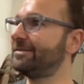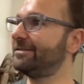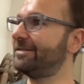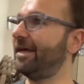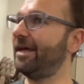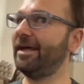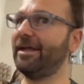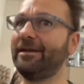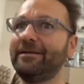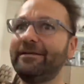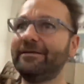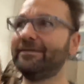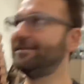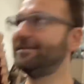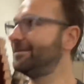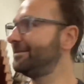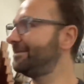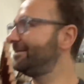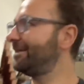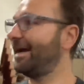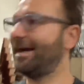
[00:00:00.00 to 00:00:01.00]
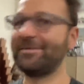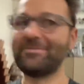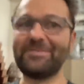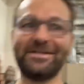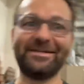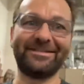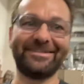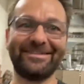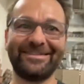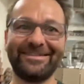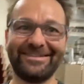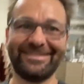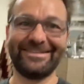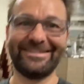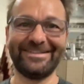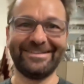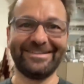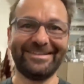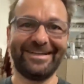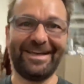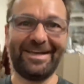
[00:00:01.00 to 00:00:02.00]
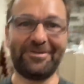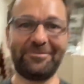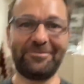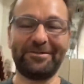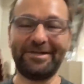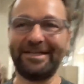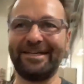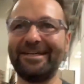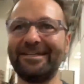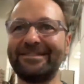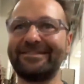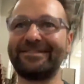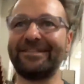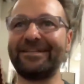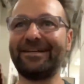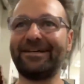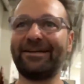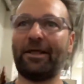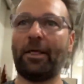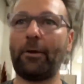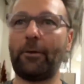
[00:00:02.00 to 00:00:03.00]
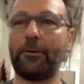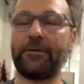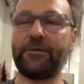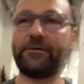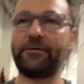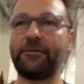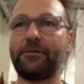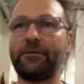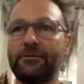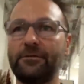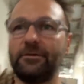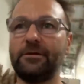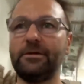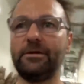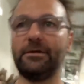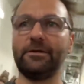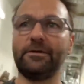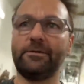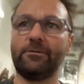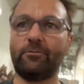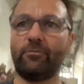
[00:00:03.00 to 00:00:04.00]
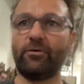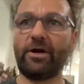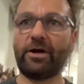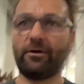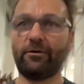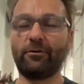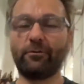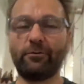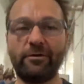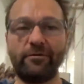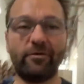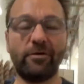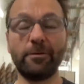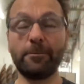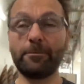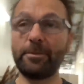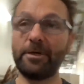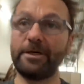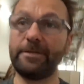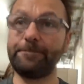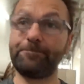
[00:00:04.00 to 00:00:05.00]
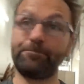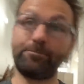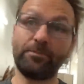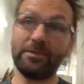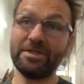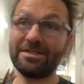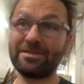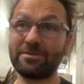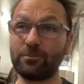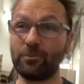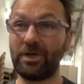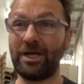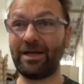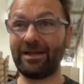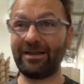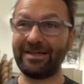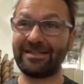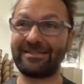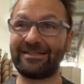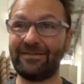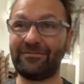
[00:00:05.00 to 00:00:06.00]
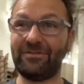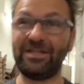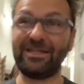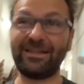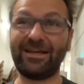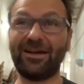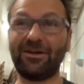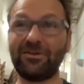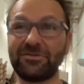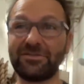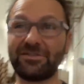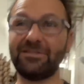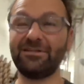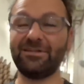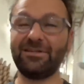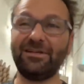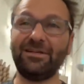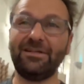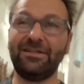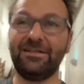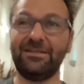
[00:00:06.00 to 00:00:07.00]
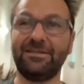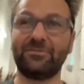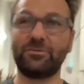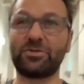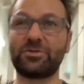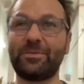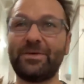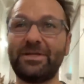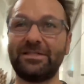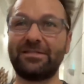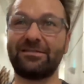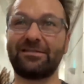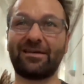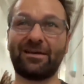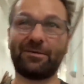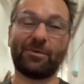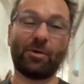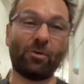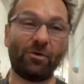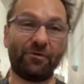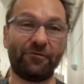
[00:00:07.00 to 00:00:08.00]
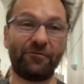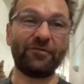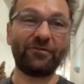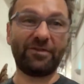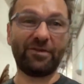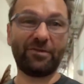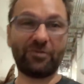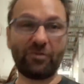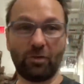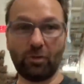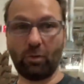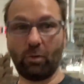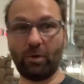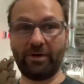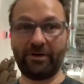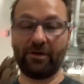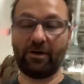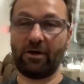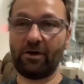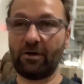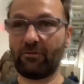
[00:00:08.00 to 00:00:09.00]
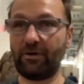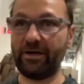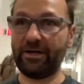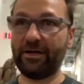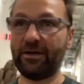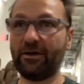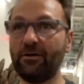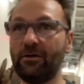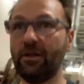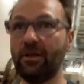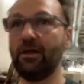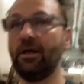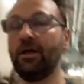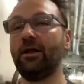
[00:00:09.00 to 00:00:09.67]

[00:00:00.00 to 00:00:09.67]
10 diamond. And we get brick on the river. But listen, we got like 70,000, which means he's got about 150, 2-to-1 dog right now.